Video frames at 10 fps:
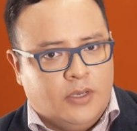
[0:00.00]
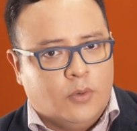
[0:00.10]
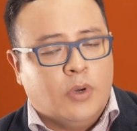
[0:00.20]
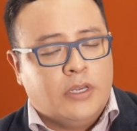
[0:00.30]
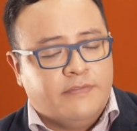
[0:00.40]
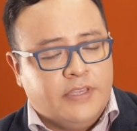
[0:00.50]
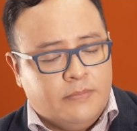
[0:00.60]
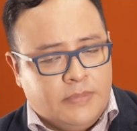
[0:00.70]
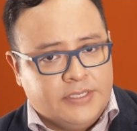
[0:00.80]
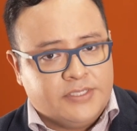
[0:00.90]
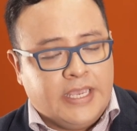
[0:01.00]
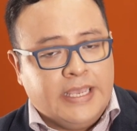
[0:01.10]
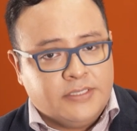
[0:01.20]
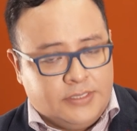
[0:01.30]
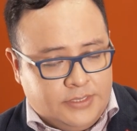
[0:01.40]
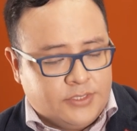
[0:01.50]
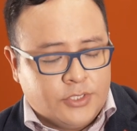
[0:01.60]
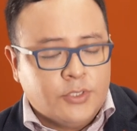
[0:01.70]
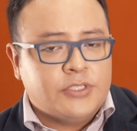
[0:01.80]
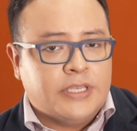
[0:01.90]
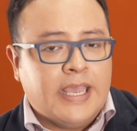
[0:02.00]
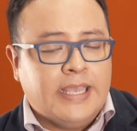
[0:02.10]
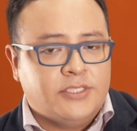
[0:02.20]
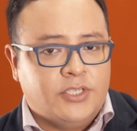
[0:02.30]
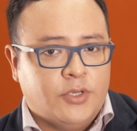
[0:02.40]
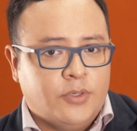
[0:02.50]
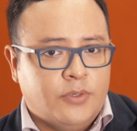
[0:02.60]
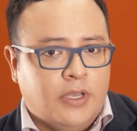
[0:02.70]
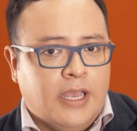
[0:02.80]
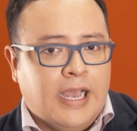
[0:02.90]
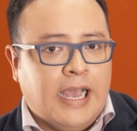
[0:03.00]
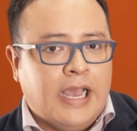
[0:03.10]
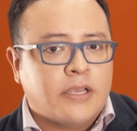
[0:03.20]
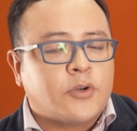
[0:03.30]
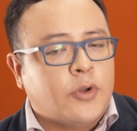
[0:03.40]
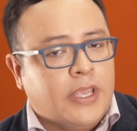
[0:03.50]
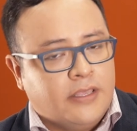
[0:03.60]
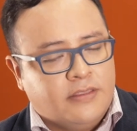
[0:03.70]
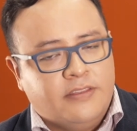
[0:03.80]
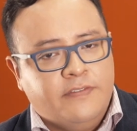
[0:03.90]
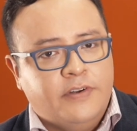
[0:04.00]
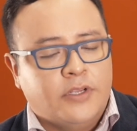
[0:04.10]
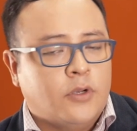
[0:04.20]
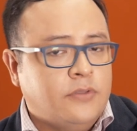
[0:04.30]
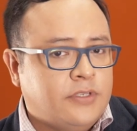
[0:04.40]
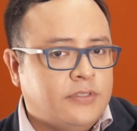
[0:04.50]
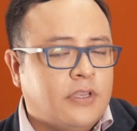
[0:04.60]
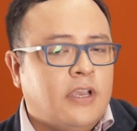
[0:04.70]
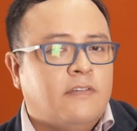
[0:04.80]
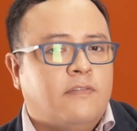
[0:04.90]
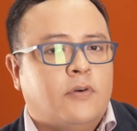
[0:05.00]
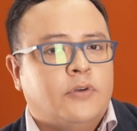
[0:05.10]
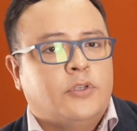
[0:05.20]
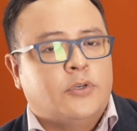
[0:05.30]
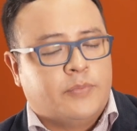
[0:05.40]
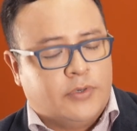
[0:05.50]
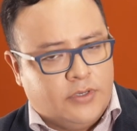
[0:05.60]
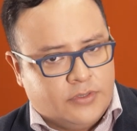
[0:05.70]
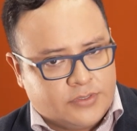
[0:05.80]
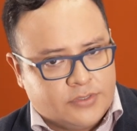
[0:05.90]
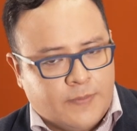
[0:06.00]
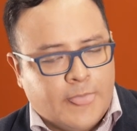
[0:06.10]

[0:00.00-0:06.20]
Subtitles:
One of them is using SEO and create different content for your products.